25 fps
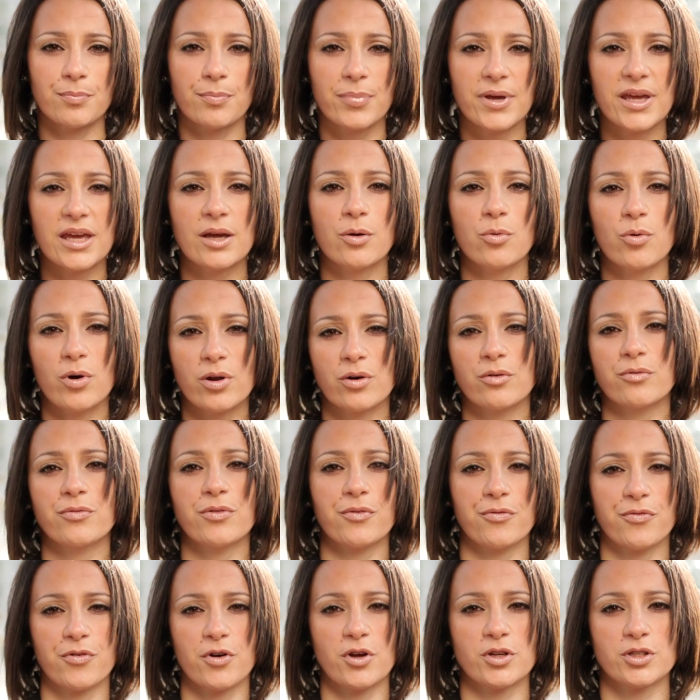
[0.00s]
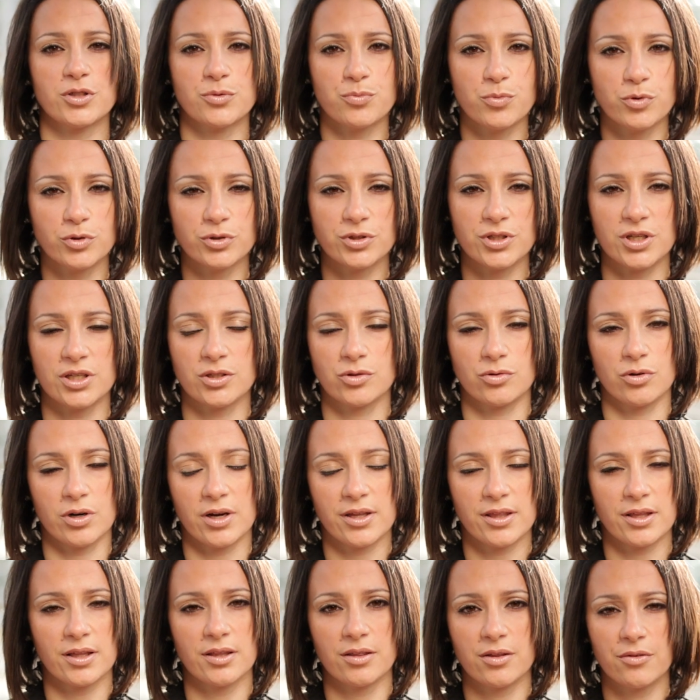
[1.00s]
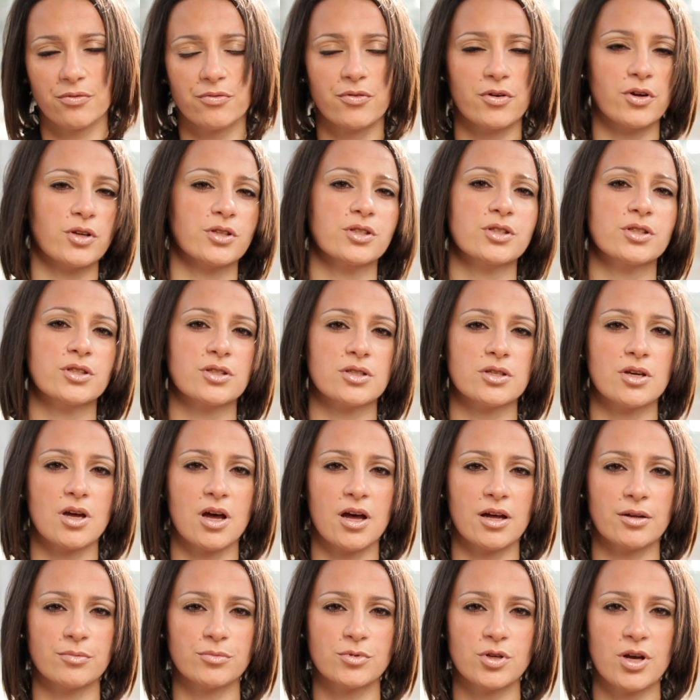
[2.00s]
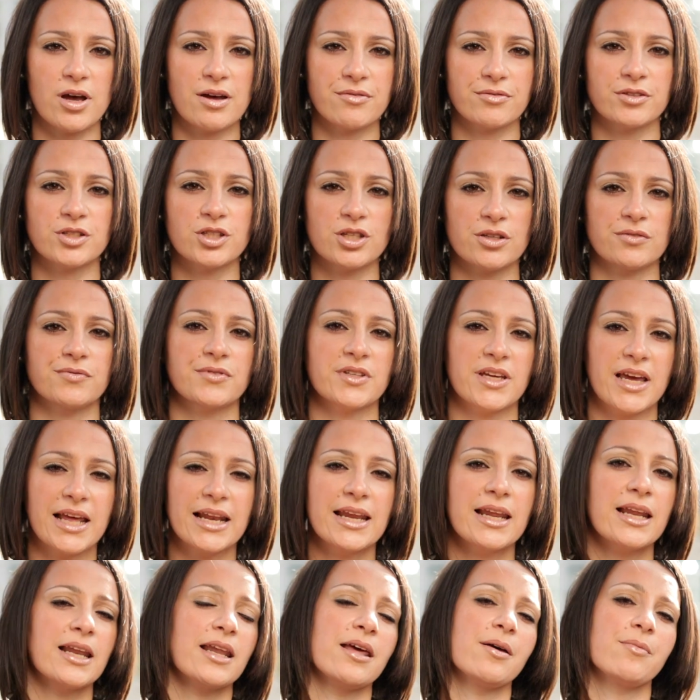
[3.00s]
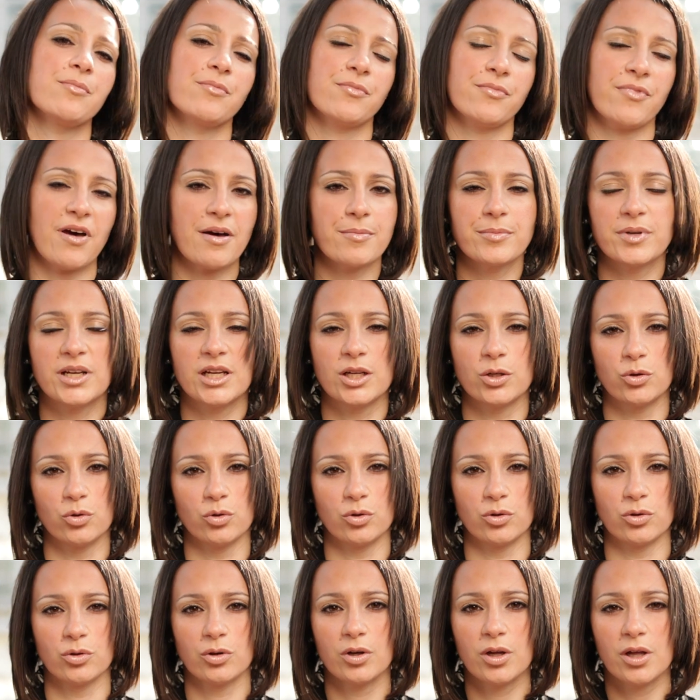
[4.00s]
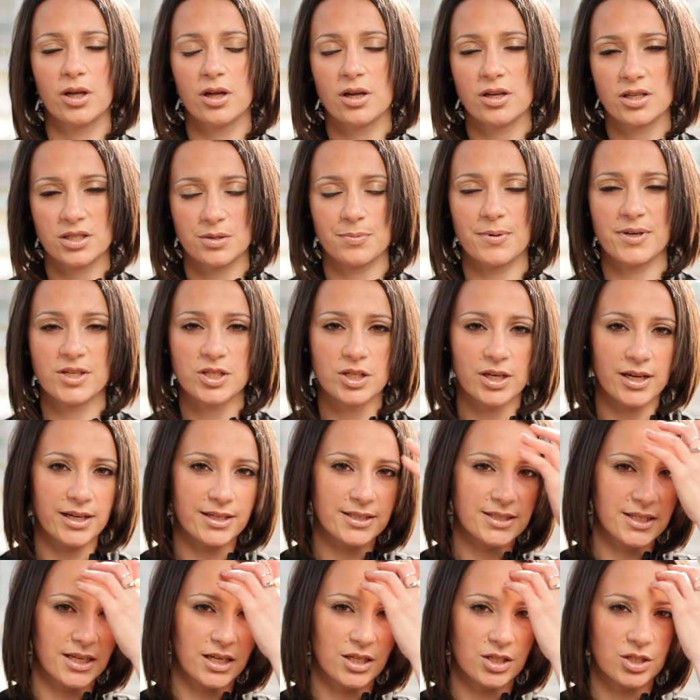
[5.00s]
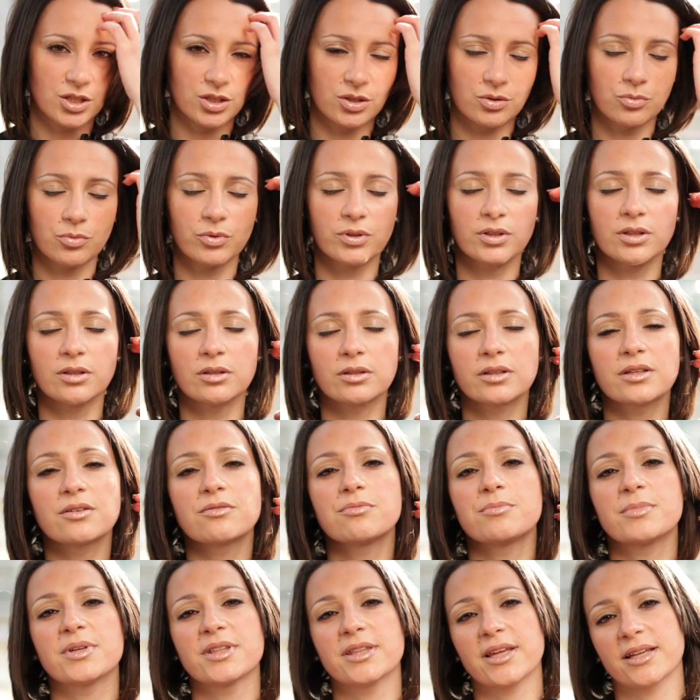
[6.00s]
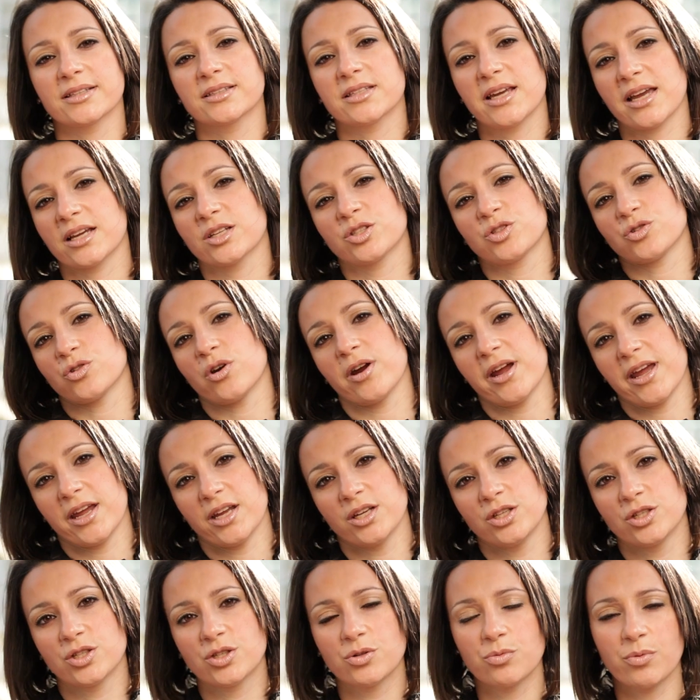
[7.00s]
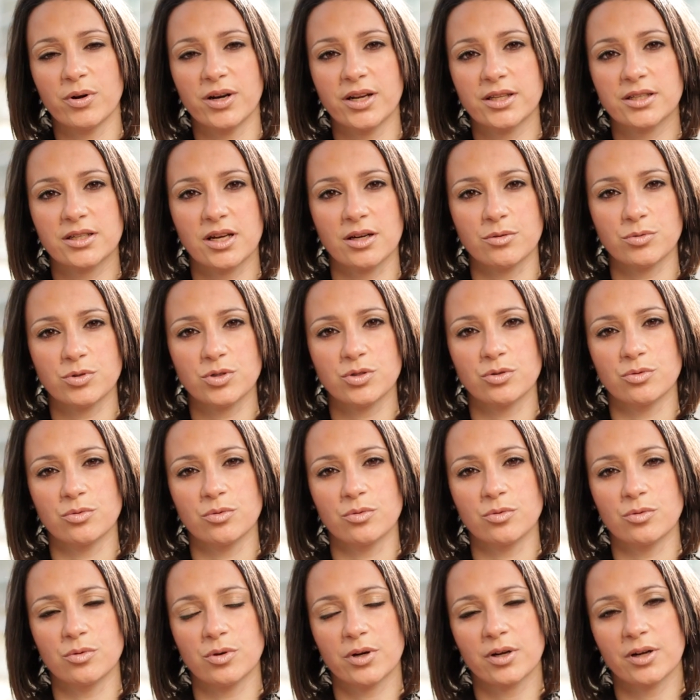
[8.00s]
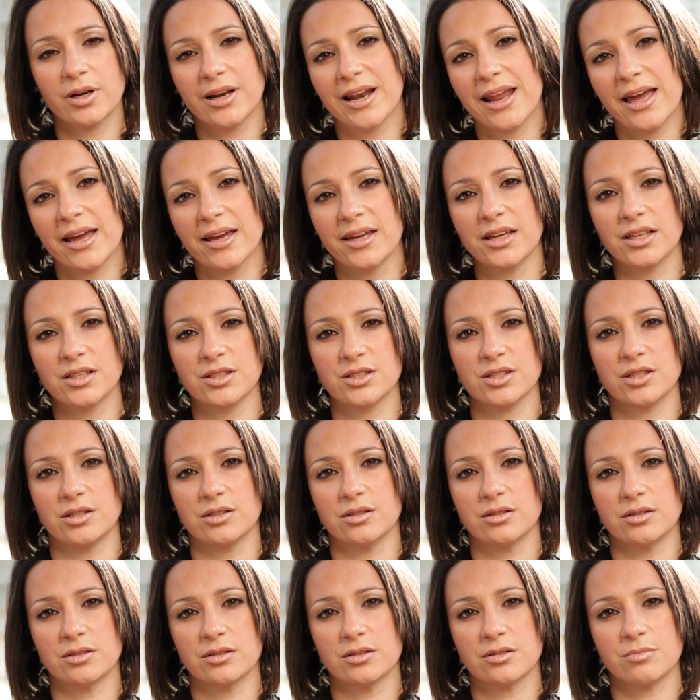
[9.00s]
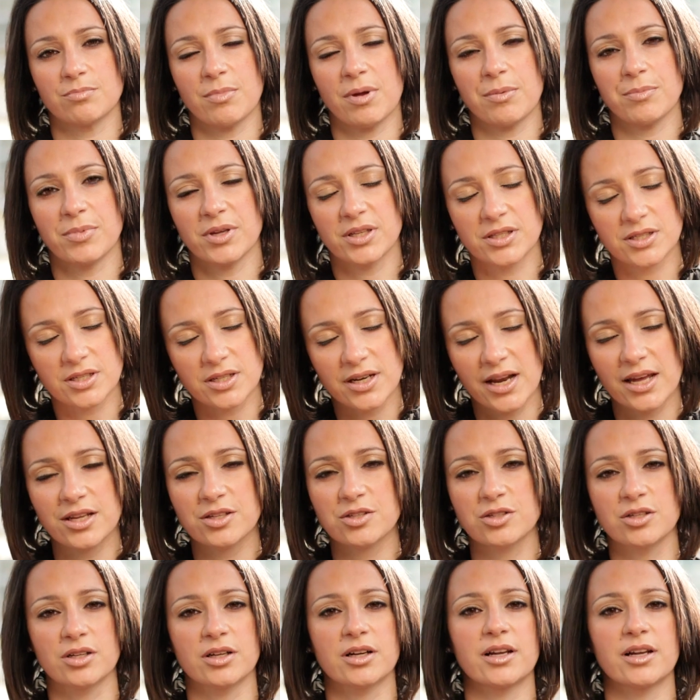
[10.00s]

Being one of the first Maltese, or I think the first, um, to have achieved the L L M family law specialisation will give me that extra edge when it comes to clients and maybe international